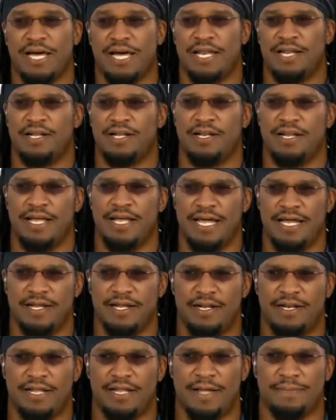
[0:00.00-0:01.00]
had
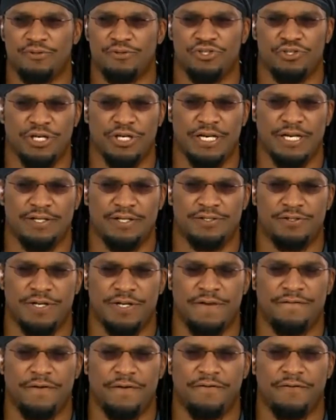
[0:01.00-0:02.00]
an opportunity to
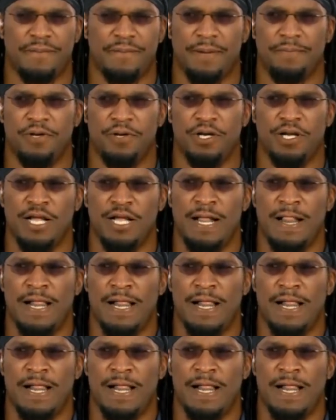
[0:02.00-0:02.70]
interview for my book,